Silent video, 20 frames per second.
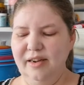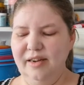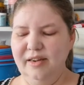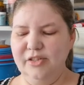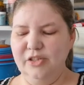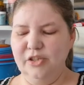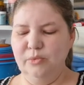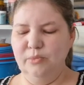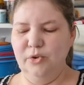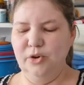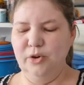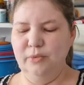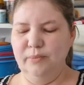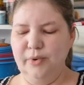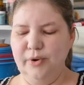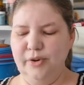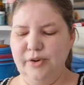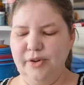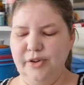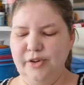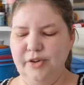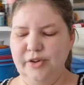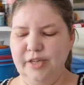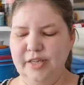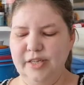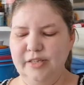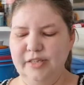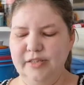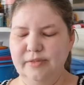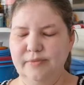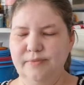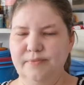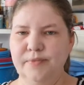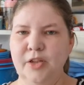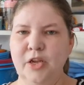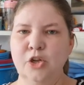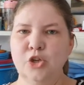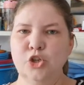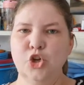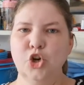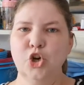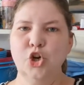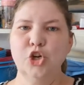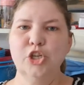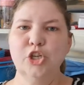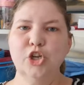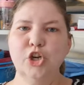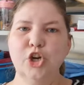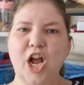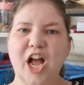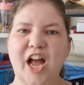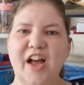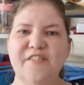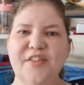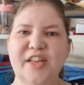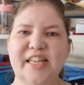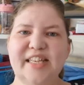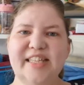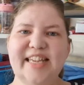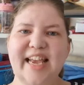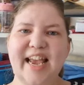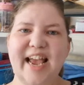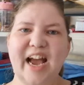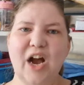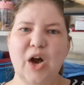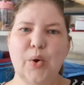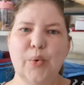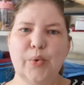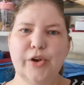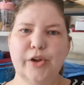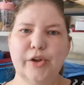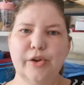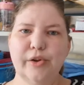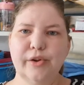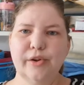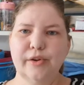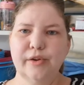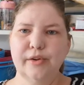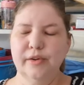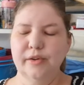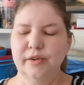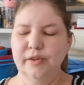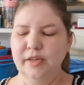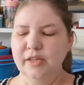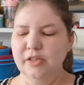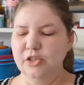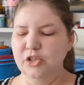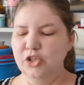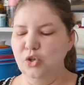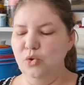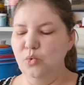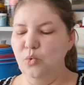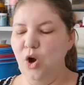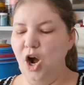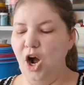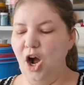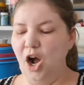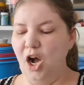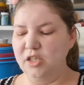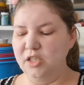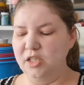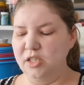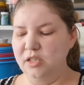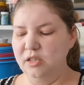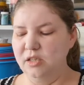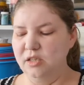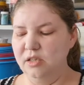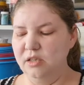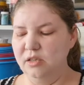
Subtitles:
Some more burnt cookies. Turn your oven down. It's too hot.